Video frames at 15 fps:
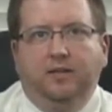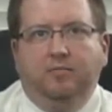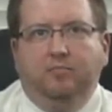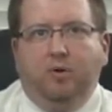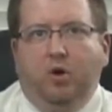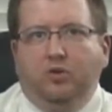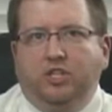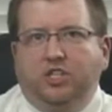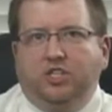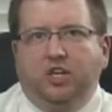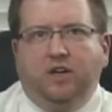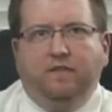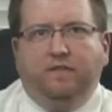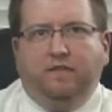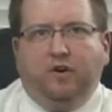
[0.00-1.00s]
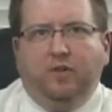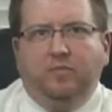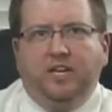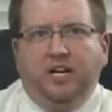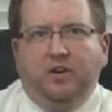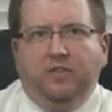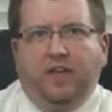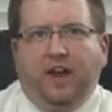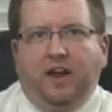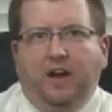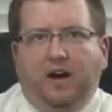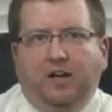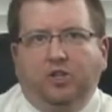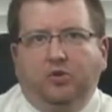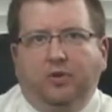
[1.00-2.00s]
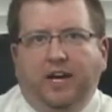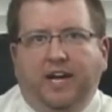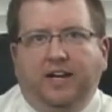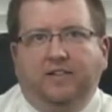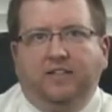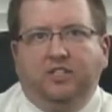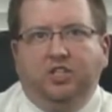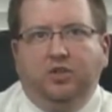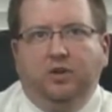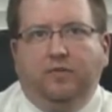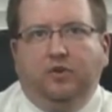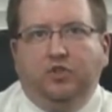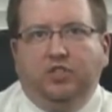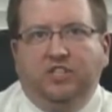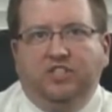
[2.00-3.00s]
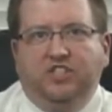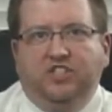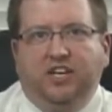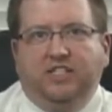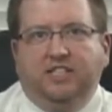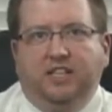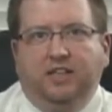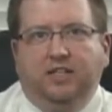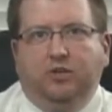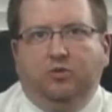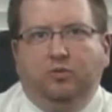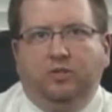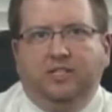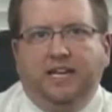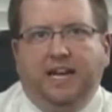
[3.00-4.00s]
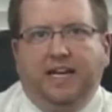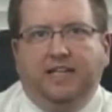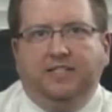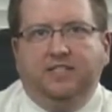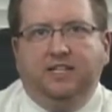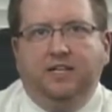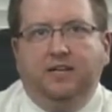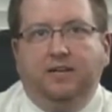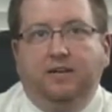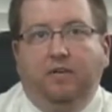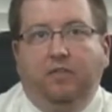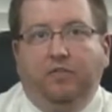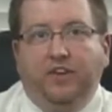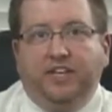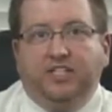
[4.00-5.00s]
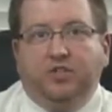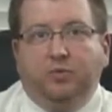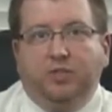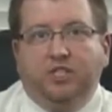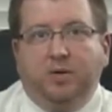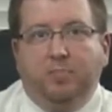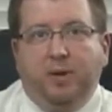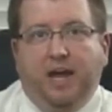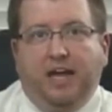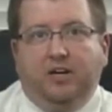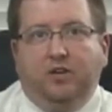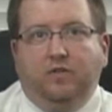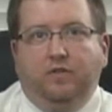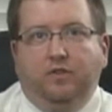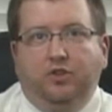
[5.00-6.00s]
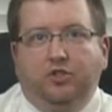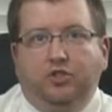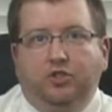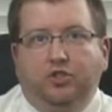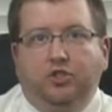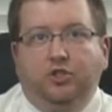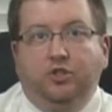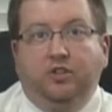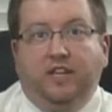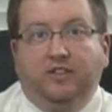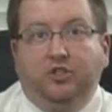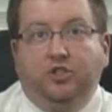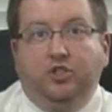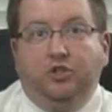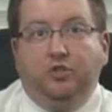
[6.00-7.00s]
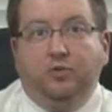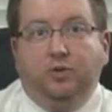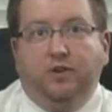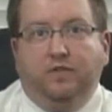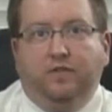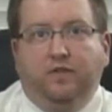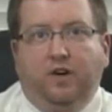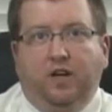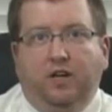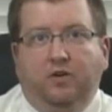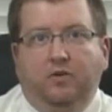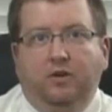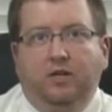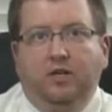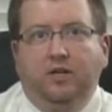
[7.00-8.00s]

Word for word: Moses confirmed here that God created this universe in six literal days. This was the pattern that the Jews were to follow.